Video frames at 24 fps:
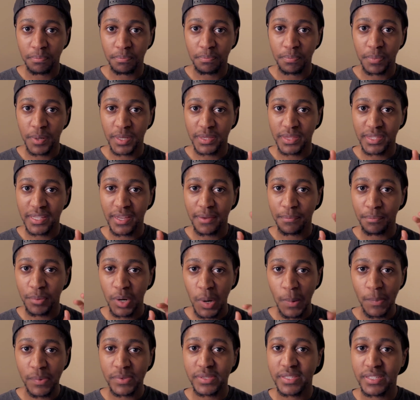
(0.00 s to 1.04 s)
but they
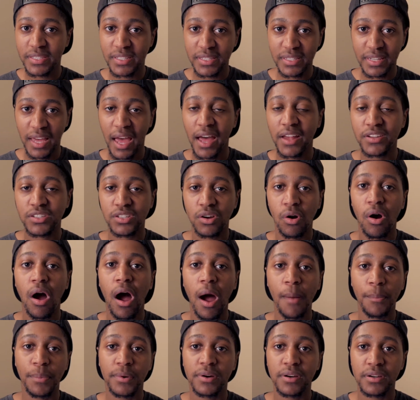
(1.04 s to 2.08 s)
purposely did not show
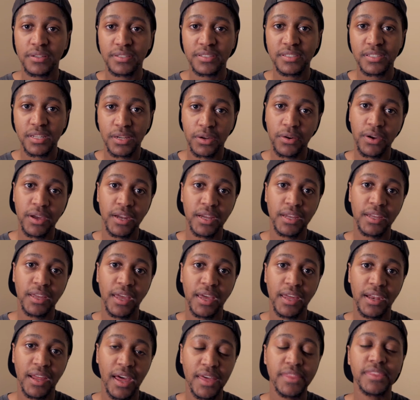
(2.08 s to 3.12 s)
Hopper disintegrating,
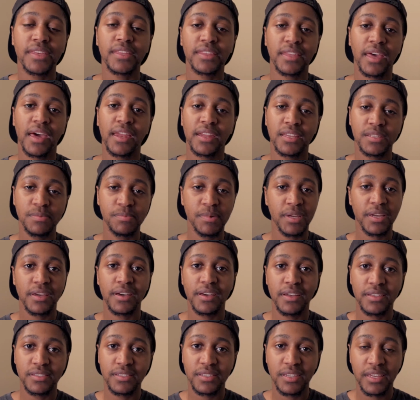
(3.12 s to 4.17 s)
and I think that is
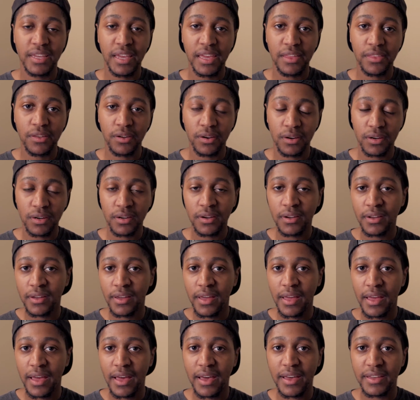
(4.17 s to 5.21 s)
because he either
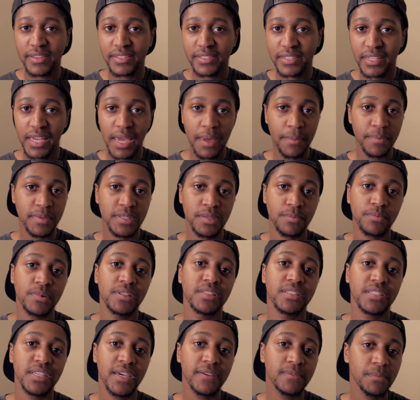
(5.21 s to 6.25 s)
escaped, someone
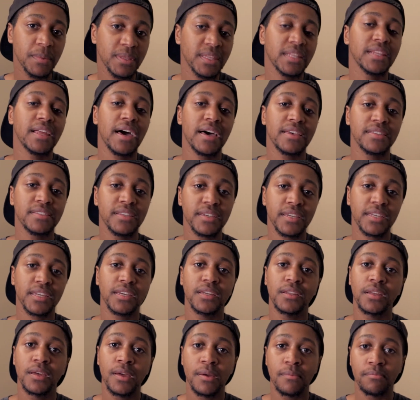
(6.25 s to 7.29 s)
saved him at the last
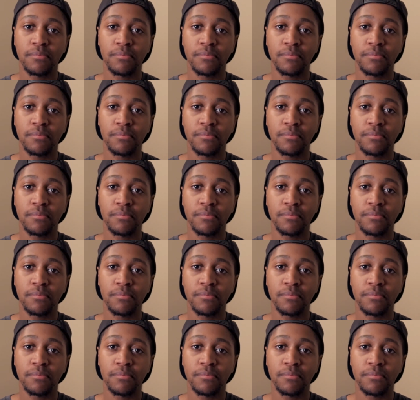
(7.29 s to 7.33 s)
second,